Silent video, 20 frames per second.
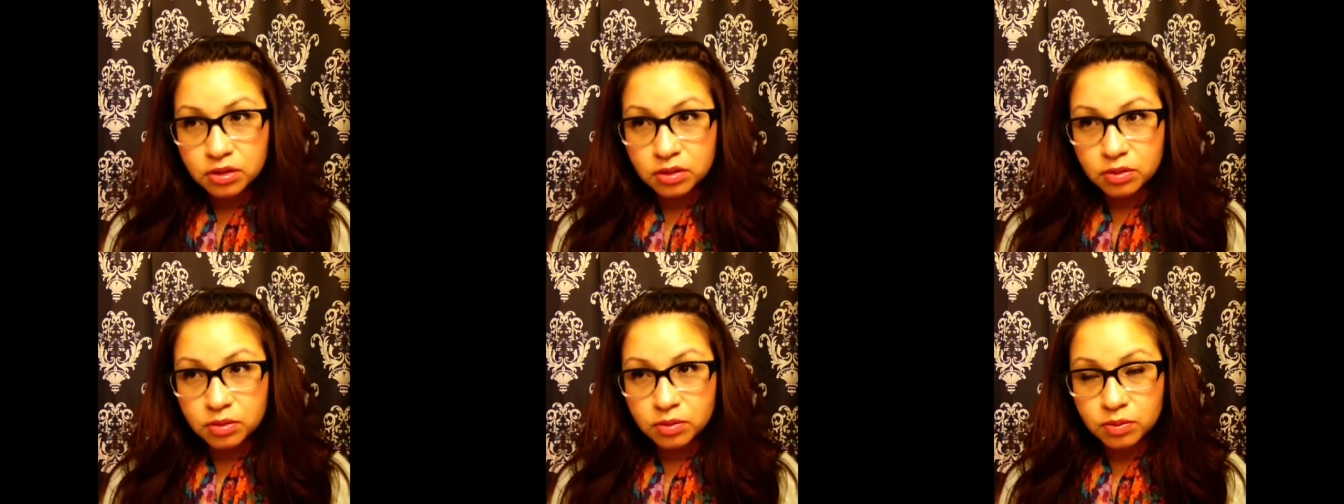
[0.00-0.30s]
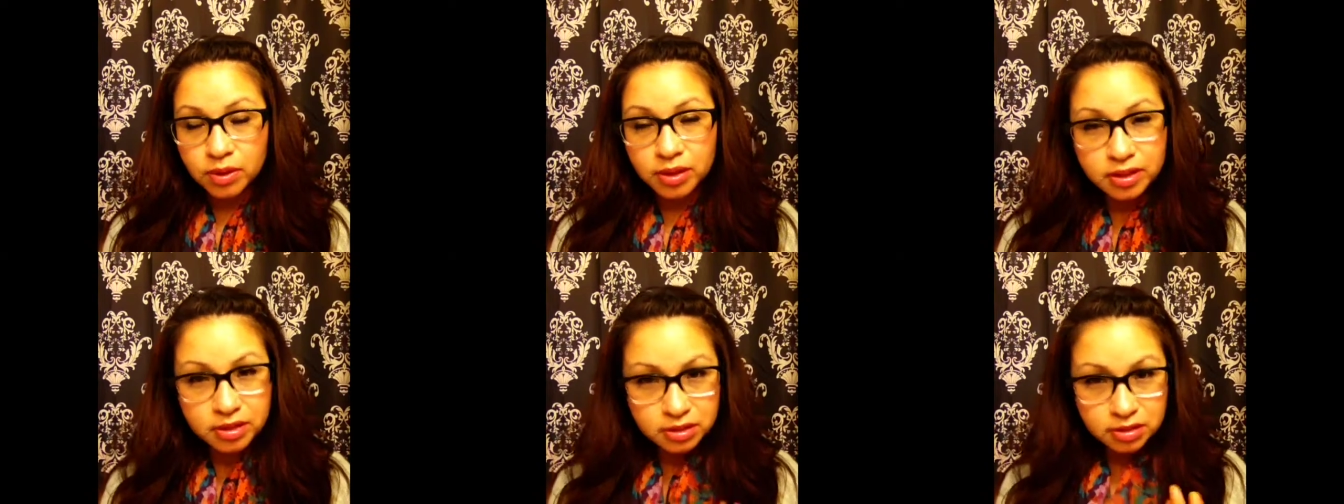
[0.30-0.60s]

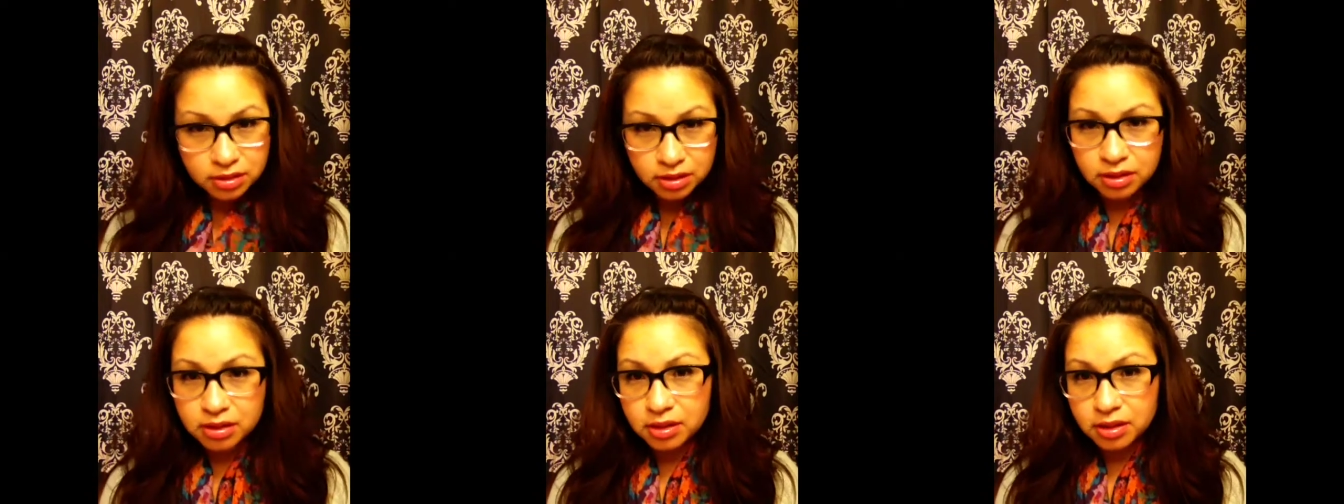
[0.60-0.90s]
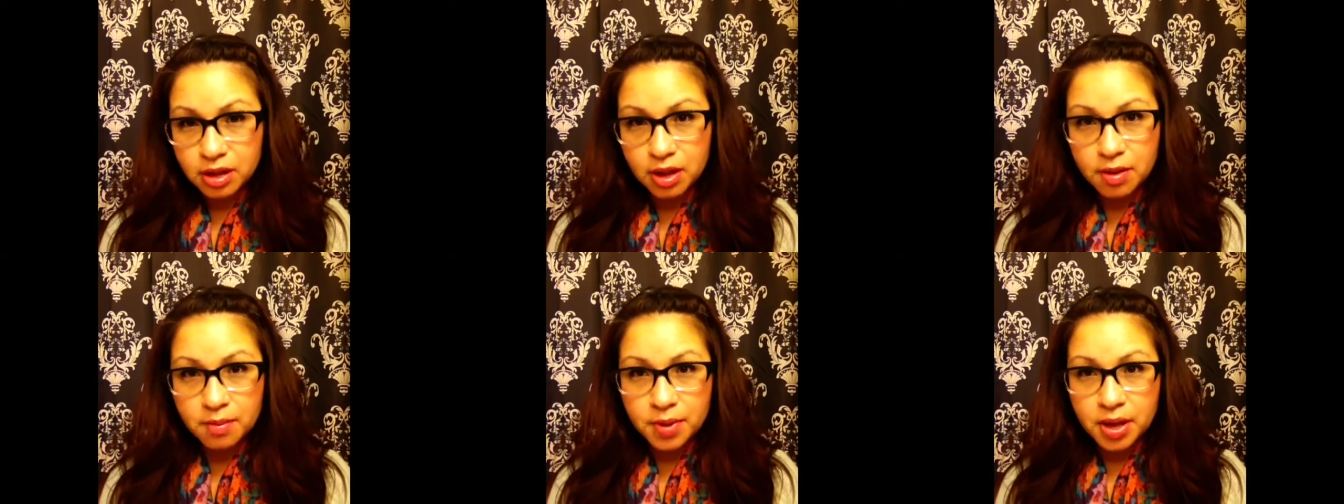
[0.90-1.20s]
what is going
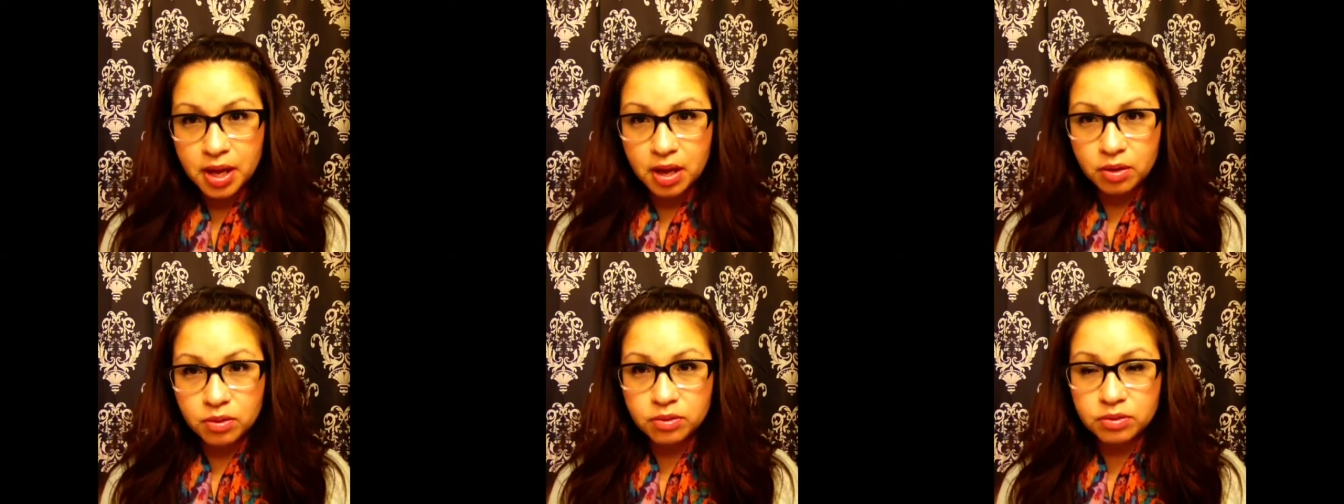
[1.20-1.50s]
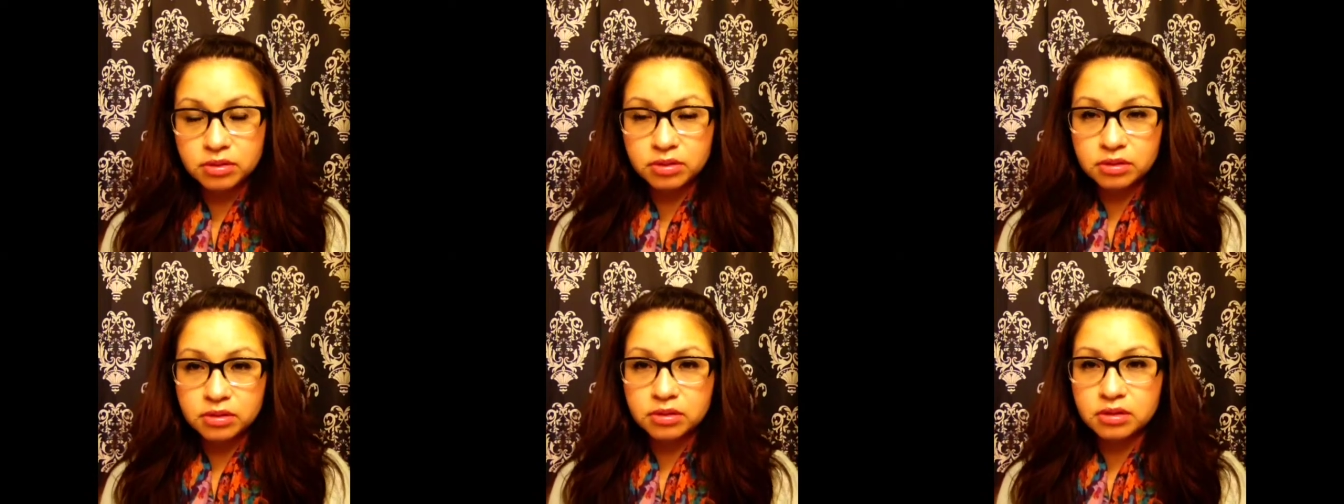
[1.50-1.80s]
to come
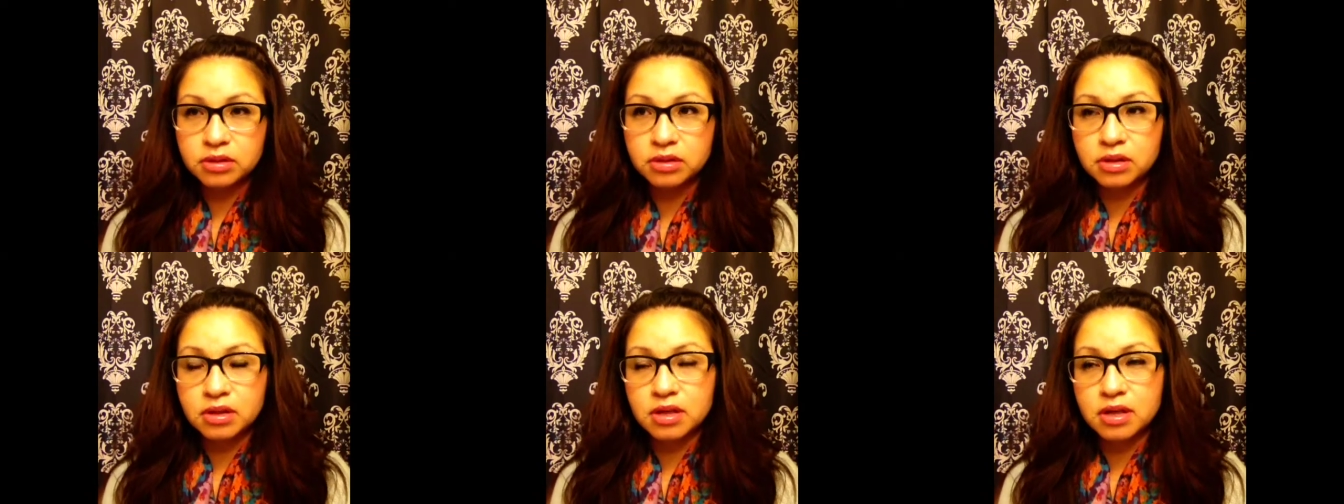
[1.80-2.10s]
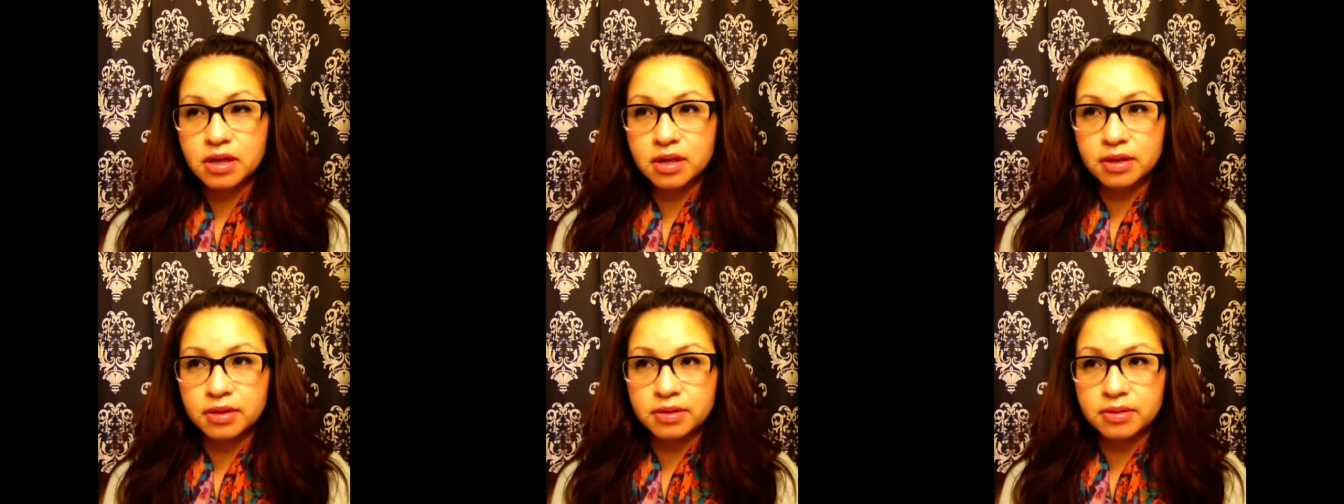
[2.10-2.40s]
out?
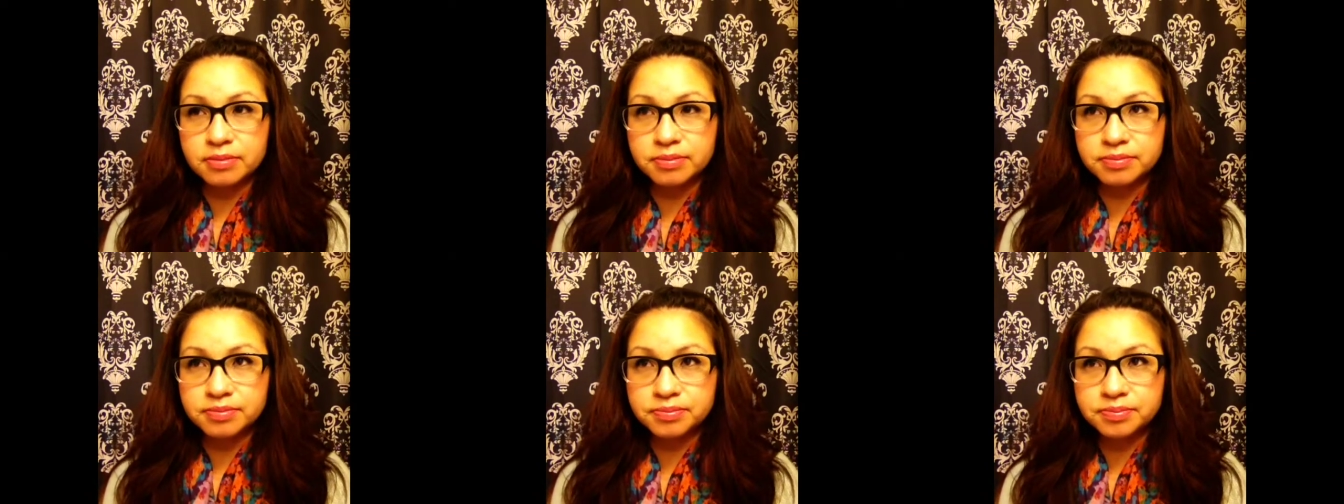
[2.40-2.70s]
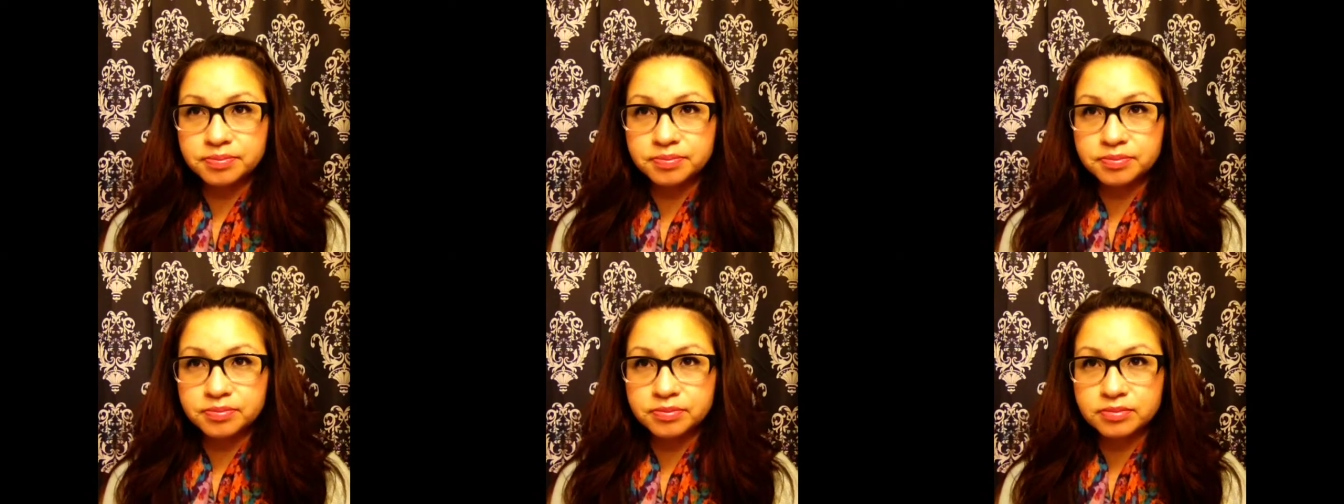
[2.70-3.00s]
Um,
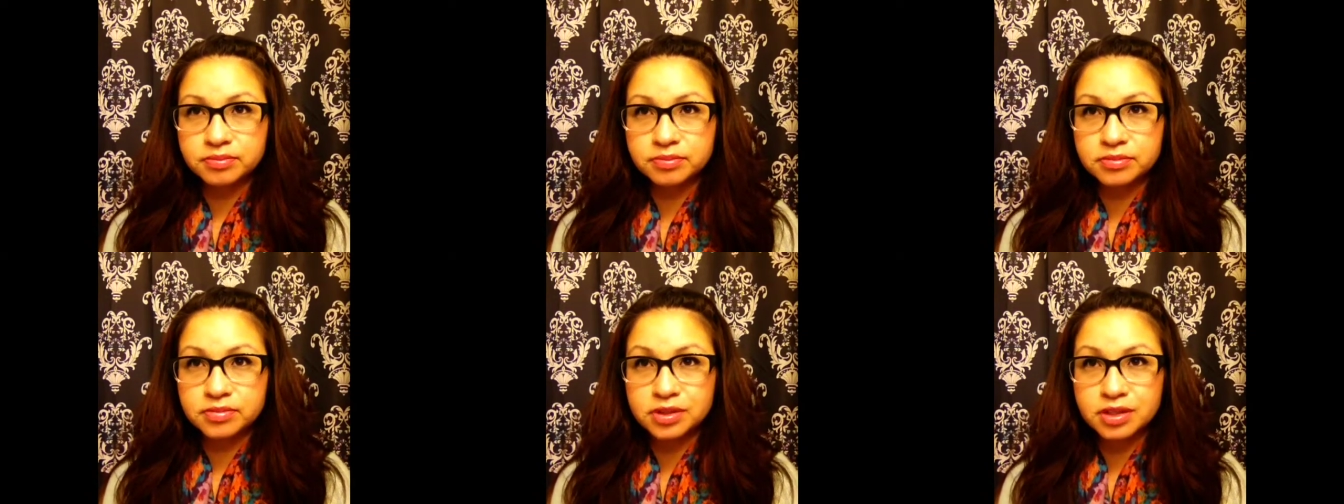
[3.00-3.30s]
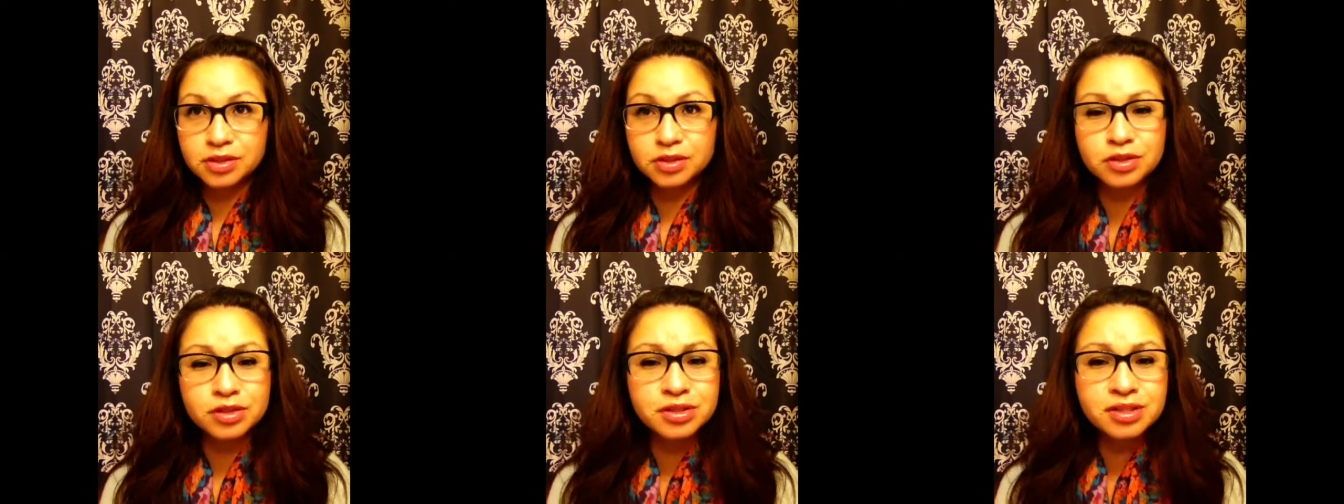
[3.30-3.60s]

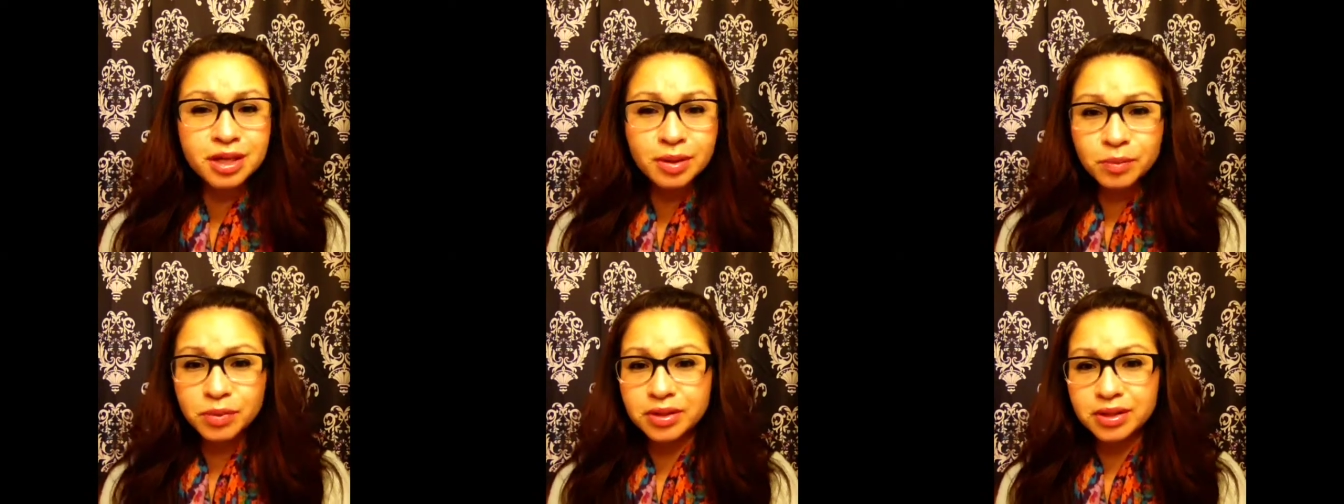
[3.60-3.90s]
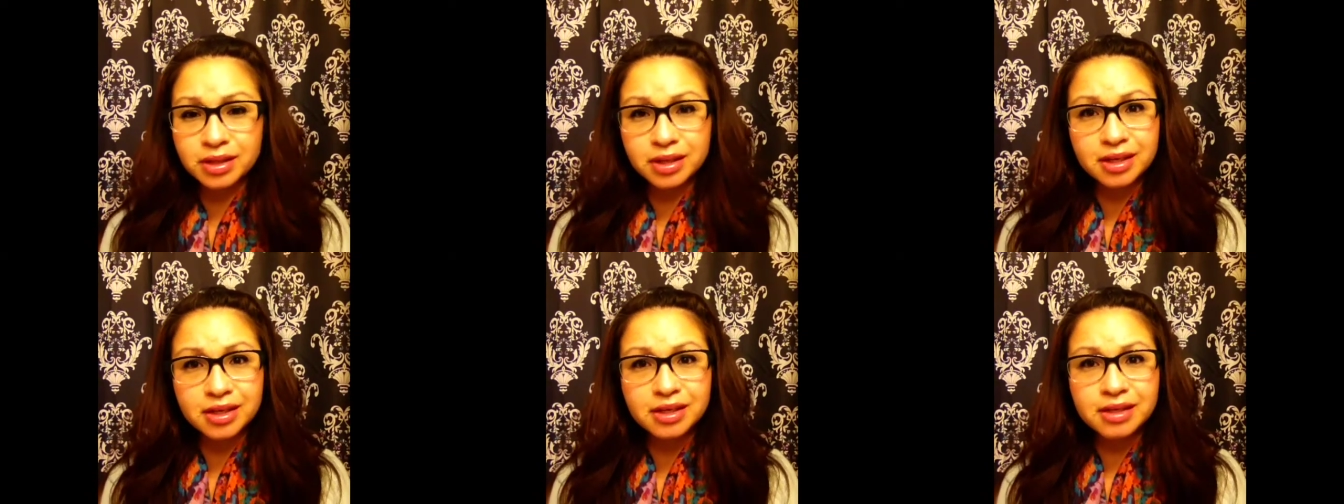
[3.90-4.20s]
it's just like
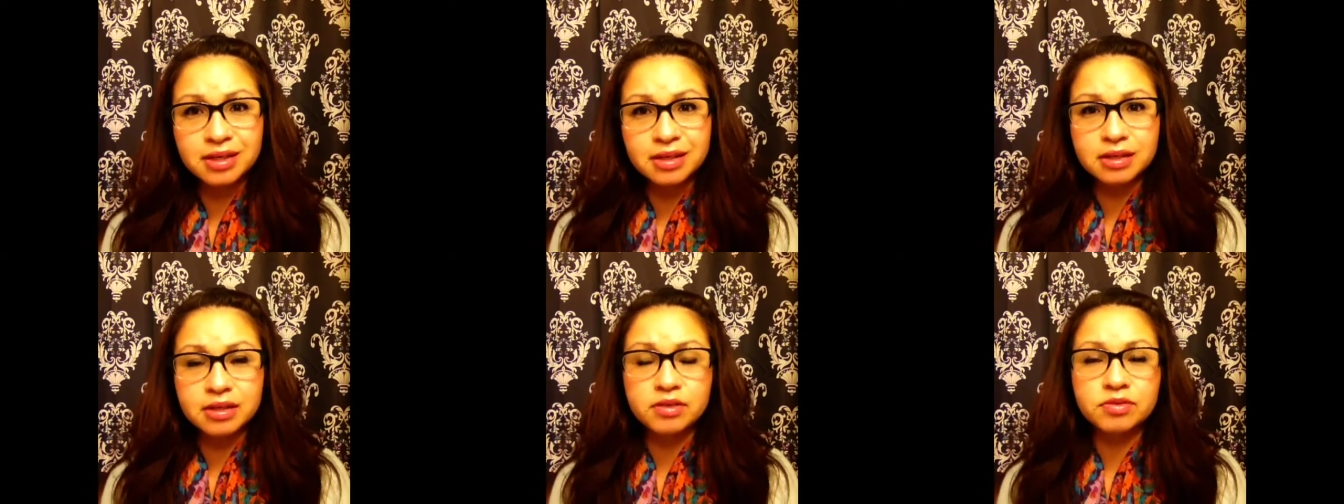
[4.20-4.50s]
with eating.